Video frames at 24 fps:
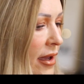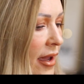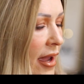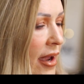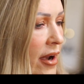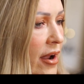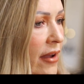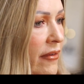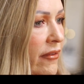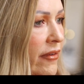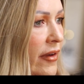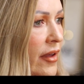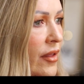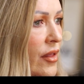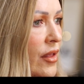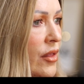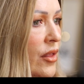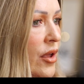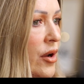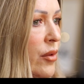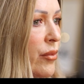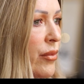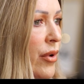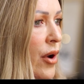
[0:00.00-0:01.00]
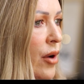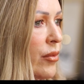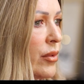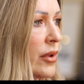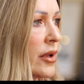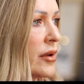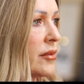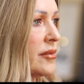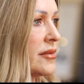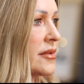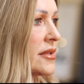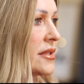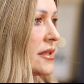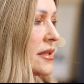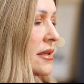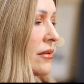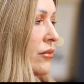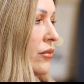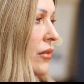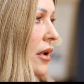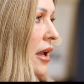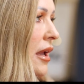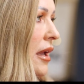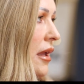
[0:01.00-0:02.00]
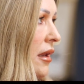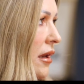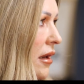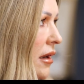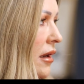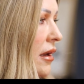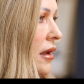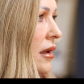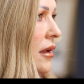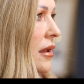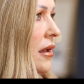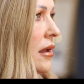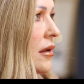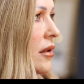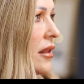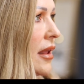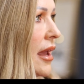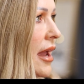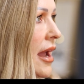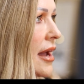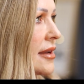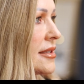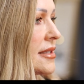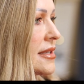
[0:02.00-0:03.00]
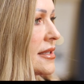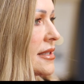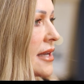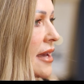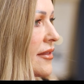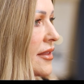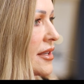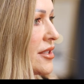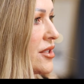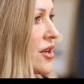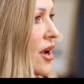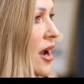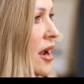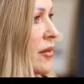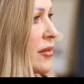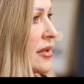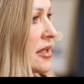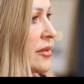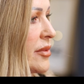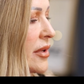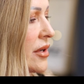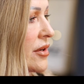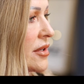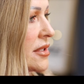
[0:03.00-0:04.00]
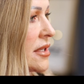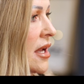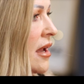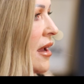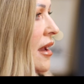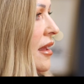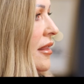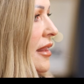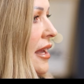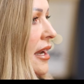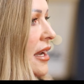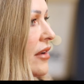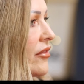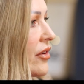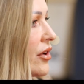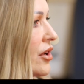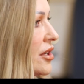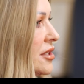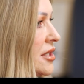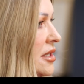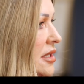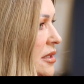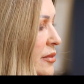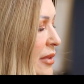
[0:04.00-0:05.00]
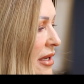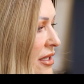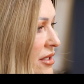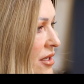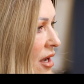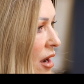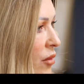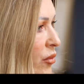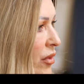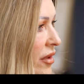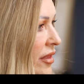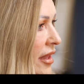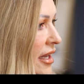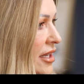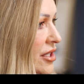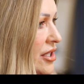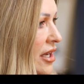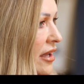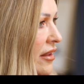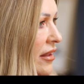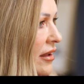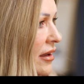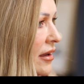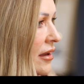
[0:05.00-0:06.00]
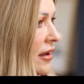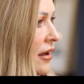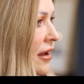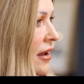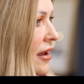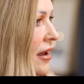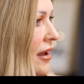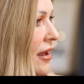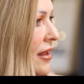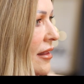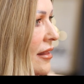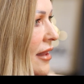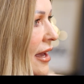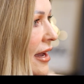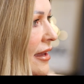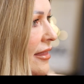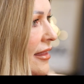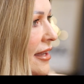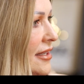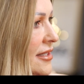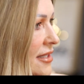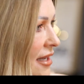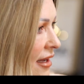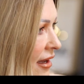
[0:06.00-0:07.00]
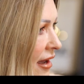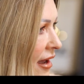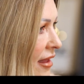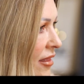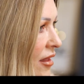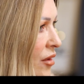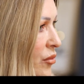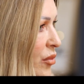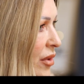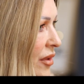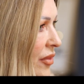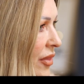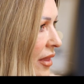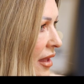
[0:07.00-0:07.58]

And I feel a lot of problems in the houses at the time is because they never got to spend time with each other. Yeah. Like they're together, but